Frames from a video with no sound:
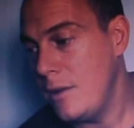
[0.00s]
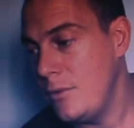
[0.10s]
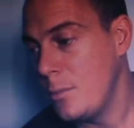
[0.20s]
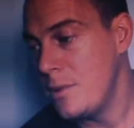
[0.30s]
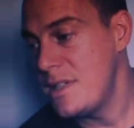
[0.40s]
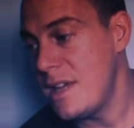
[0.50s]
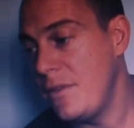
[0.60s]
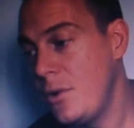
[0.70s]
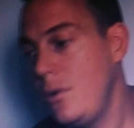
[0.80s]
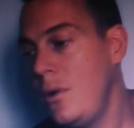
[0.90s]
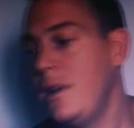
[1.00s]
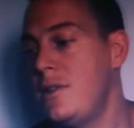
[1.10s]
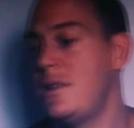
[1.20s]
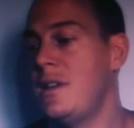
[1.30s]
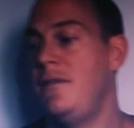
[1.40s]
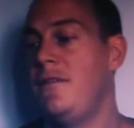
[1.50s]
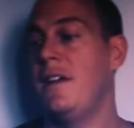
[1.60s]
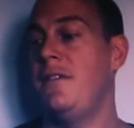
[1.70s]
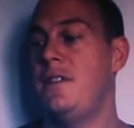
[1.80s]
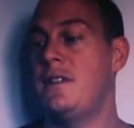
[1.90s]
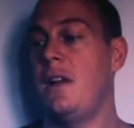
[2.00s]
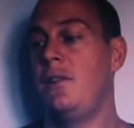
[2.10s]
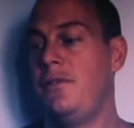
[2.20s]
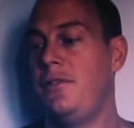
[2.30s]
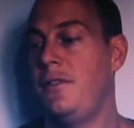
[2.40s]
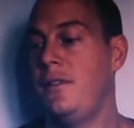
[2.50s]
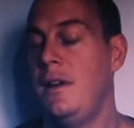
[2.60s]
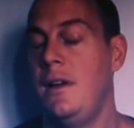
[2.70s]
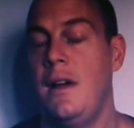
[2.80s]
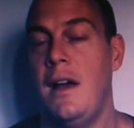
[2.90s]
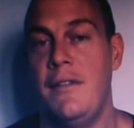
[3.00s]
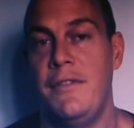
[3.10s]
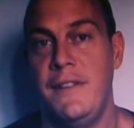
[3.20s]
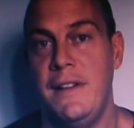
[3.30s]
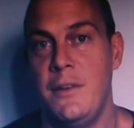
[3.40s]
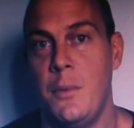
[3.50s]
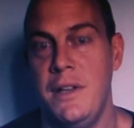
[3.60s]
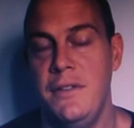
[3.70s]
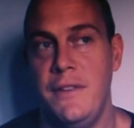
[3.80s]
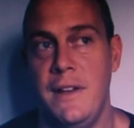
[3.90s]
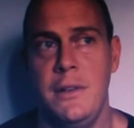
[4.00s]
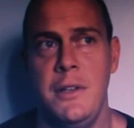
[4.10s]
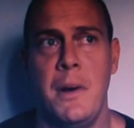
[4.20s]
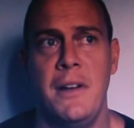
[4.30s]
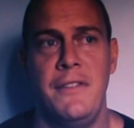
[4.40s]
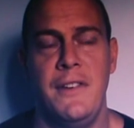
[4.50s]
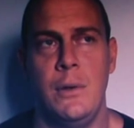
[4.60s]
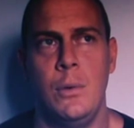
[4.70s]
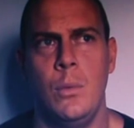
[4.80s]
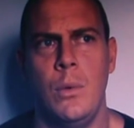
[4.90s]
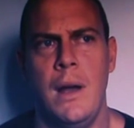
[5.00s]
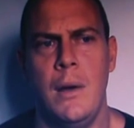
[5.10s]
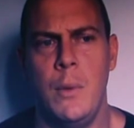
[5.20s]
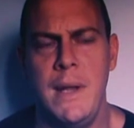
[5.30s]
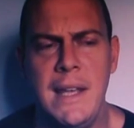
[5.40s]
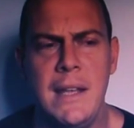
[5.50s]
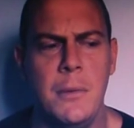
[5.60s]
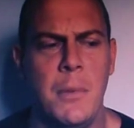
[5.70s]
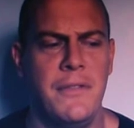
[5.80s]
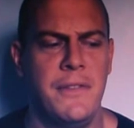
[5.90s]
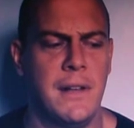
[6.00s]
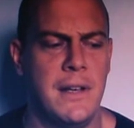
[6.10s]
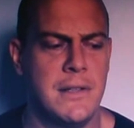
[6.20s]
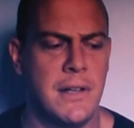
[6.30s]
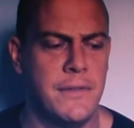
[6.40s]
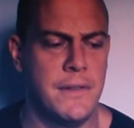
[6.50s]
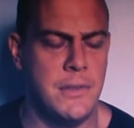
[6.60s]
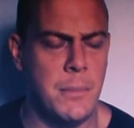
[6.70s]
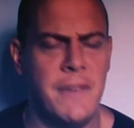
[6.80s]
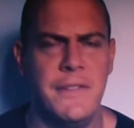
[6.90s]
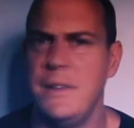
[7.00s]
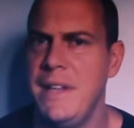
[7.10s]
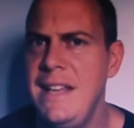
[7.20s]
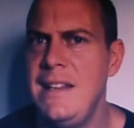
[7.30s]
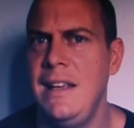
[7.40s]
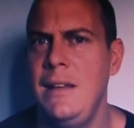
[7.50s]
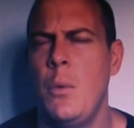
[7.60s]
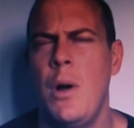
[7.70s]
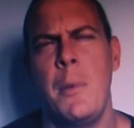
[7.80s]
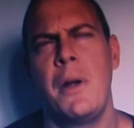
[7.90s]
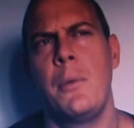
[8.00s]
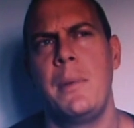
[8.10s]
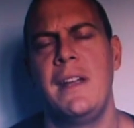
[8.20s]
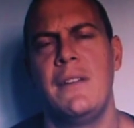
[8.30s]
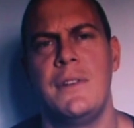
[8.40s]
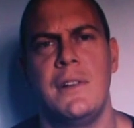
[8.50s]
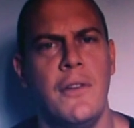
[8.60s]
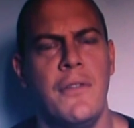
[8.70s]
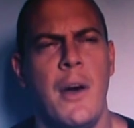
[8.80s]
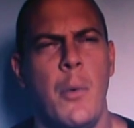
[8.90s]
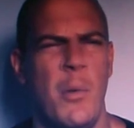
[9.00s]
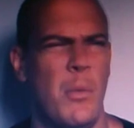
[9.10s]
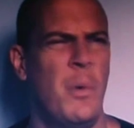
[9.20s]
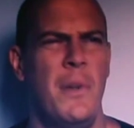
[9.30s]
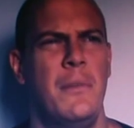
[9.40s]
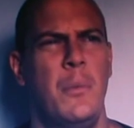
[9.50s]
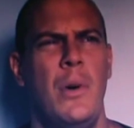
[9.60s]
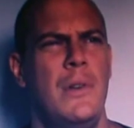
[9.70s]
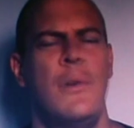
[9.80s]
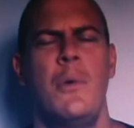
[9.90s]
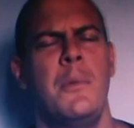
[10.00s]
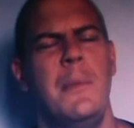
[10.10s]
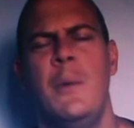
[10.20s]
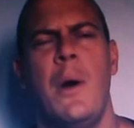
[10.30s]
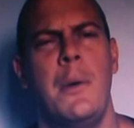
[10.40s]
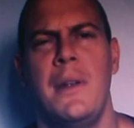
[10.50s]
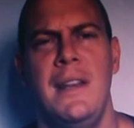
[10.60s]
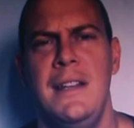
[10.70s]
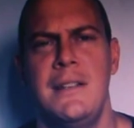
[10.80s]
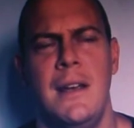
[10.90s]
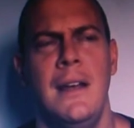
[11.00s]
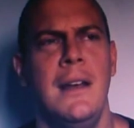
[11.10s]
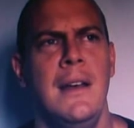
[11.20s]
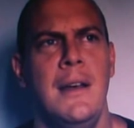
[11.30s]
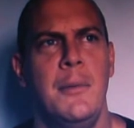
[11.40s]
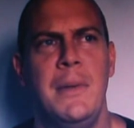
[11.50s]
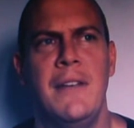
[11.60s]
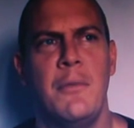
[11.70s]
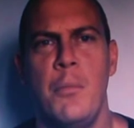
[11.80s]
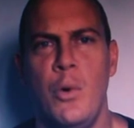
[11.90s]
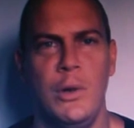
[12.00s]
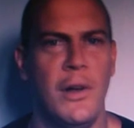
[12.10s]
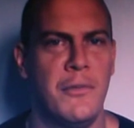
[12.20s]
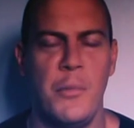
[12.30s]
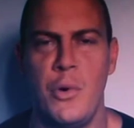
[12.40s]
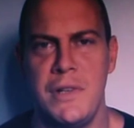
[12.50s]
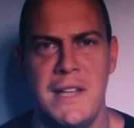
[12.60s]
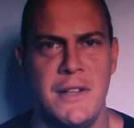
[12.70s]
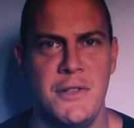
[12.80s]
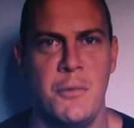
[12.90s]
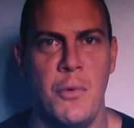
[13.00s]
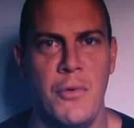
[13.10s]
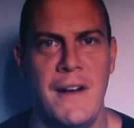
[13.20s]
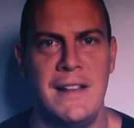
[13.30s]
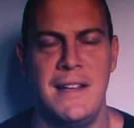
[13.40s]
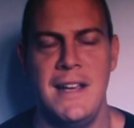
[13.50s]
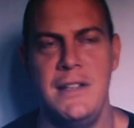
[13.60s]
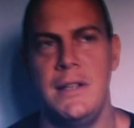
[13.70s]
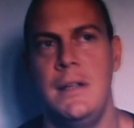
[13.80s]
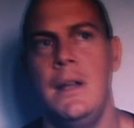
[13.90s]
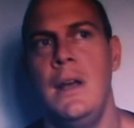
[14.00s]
Number 7, I just said forgive yourself for feeling the way you feel. You might feel weak, you might feel like yourself, you might feel needy. Why am I not being given the love that I want? Well, what is wrong with me? Why would I need to be given more love, more attention, more validation?